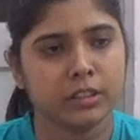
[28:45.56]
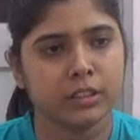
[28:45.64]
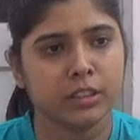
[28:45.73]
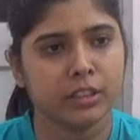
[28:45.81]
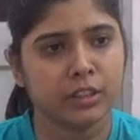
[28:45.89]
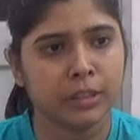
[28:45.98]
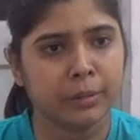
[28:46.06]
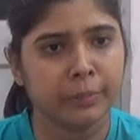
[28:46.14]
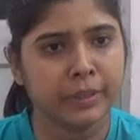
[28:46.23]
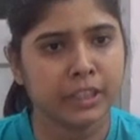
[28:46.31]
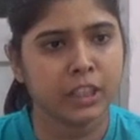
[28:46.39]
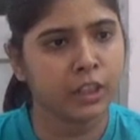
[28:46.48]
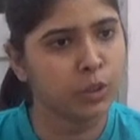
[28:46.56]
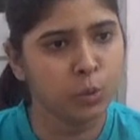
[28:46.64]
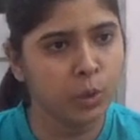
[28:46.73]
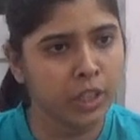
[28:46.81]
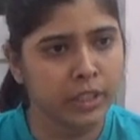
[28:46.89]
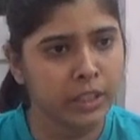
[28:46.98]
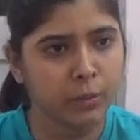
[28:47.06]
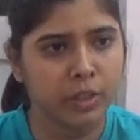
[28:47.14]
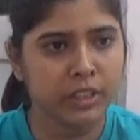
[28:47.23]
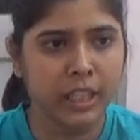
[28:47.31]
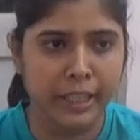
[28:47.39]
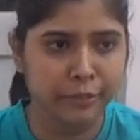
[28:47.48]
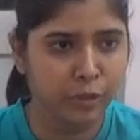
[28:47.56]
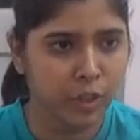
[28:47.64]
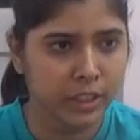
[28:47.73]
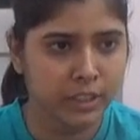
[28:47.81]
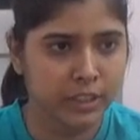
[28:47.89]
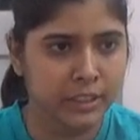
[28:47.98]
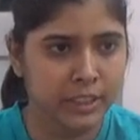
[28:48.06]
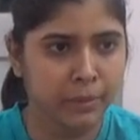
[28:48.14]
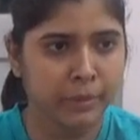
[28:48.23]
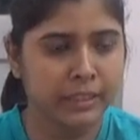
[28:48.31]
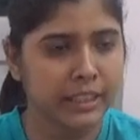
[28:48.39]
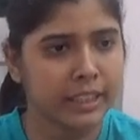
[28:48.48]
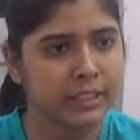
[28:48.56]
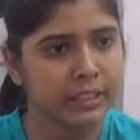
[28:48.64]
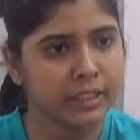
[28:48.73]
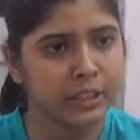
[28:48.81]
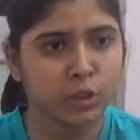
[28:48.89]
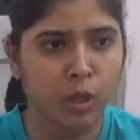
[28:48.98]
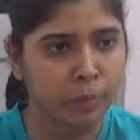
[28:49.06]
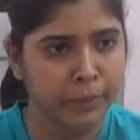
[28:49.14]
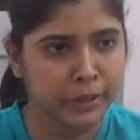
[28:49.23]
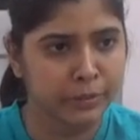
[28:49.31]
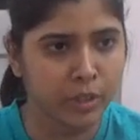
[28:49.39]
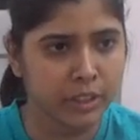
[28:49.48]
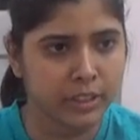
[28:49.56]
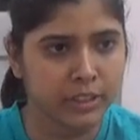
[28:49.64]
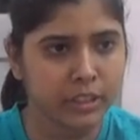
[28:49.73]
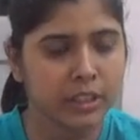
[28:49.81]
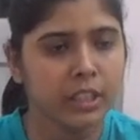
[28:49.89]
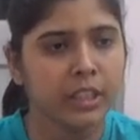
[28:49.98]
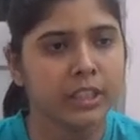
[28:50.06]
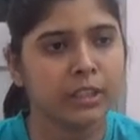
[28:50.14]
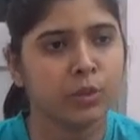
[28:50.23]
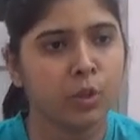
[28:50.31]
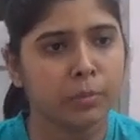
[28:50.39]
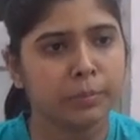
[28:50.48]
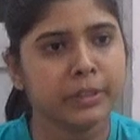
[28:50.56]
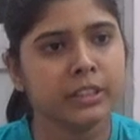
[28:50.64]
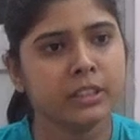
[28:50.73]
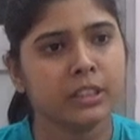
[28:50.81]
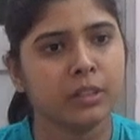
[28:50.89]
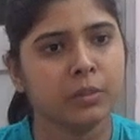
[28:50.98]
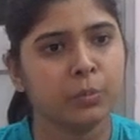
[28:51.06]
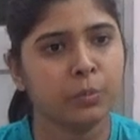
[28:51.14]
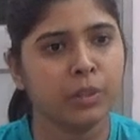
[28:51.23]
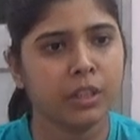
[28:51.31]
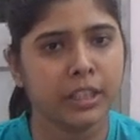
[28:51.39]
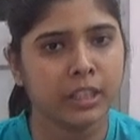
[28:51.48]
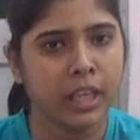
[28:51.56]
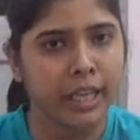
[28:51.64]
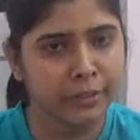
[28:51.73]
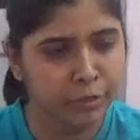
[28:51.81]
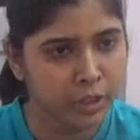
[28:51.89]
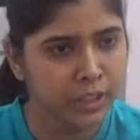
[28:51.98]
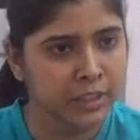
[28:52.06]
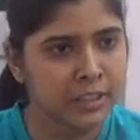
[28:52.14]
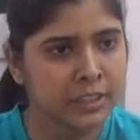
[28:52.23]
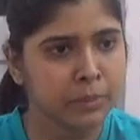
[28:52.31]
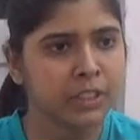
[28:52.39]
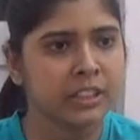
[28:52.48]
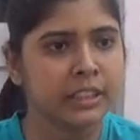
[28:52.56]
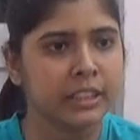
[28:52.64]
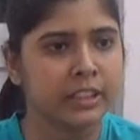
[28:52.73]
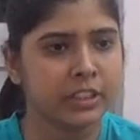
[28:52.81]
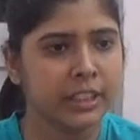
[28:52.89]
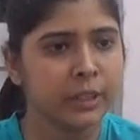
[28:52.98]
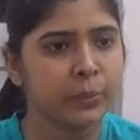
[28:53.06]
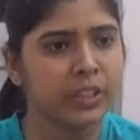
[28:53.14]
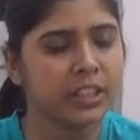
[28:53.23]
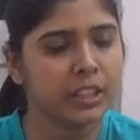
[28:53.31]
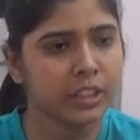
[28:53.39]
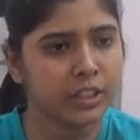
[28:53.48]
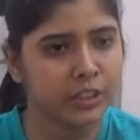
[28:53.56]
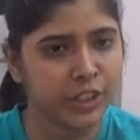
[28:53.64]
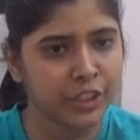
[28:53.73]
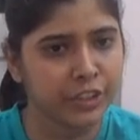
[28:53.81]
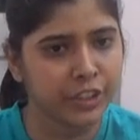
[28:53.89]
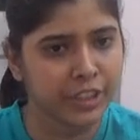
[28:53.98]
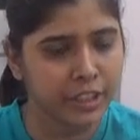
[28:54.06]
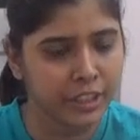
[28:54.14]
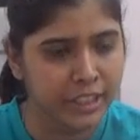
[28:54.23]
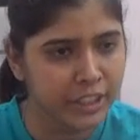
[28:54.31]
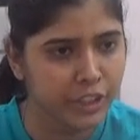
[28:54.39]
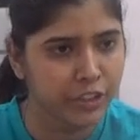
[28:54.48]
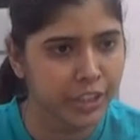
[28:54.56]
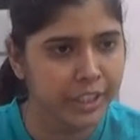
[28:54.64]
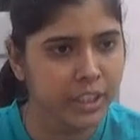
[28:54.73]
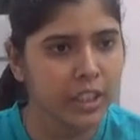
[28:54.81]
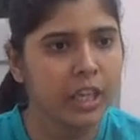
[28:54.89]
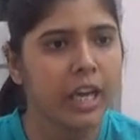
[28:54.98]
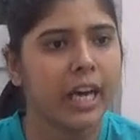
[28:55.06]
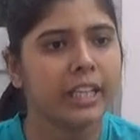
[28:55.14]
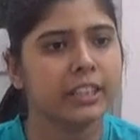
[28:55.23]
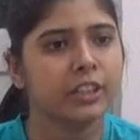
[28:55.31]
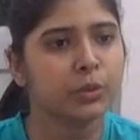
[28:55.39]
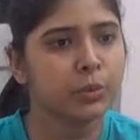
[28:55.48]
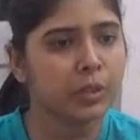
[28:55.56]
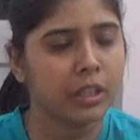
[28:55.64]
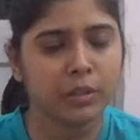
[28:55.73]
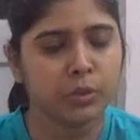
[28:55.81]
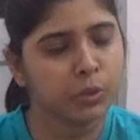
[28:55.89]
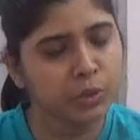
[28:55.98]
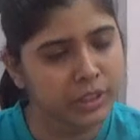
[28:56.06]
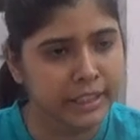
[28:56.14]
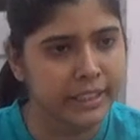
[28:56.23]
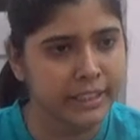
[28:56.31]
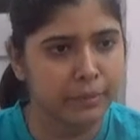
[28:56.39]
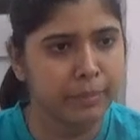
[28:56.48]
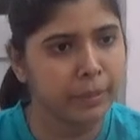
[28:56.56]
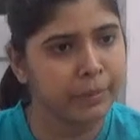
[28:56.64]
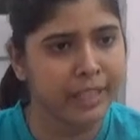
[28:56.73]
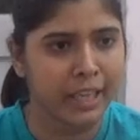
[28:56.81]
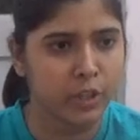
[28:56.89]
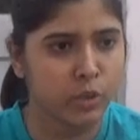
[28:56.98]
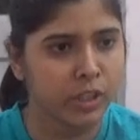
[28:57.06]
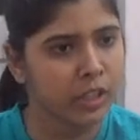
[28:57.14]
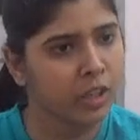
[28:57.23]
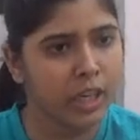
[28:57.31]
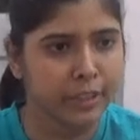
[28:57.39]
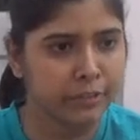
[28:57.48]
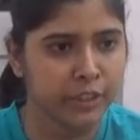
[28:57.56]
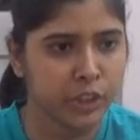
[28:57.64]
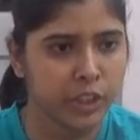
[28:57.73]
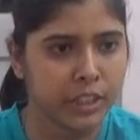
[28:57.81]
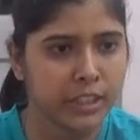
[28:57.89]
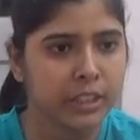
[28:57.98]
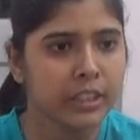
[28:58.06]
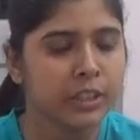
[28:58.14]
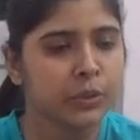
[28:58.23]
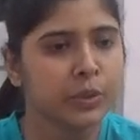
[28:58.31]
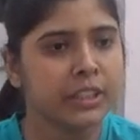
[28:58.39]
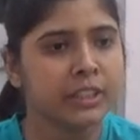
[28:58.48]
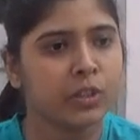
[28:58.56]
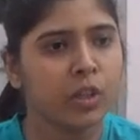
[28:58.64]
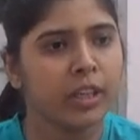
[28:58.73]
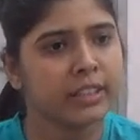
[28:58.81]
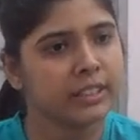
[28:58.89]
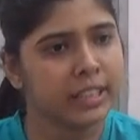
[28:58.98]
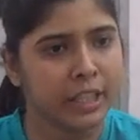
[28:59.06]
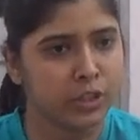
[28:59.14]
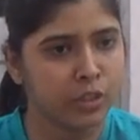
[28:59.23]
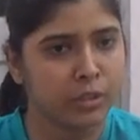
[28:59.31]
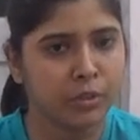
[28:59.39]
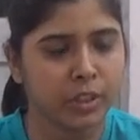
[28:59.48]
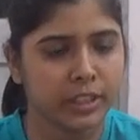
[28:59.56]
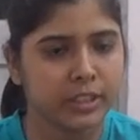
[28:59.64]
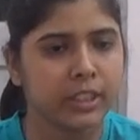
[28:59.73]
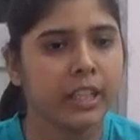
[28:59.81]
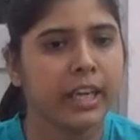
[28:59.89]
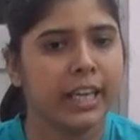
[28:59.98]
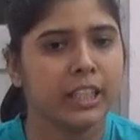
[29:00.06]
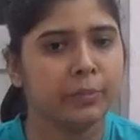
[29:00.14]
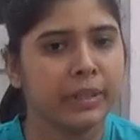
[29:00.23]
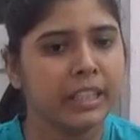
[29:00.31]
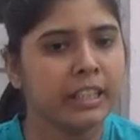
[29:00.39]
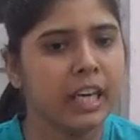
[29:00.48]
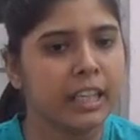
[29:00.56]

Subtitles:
Sir, basically two are there. One is high forest system and second thing is copies forest, sir. In copies, in high forest system, the seed will regenerate either through seeds, maybe naturally or artificially. So it is called as a natural forest. And mainly in